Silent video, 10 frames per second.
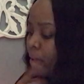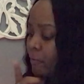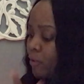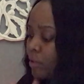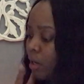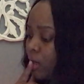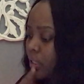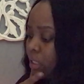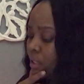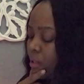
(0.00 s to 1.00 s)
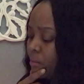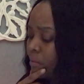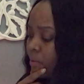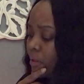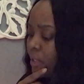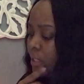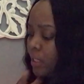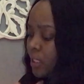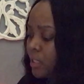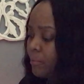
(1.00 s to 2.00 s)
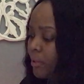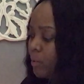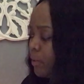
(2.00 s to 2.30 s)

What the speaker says: have your guards up. This could be a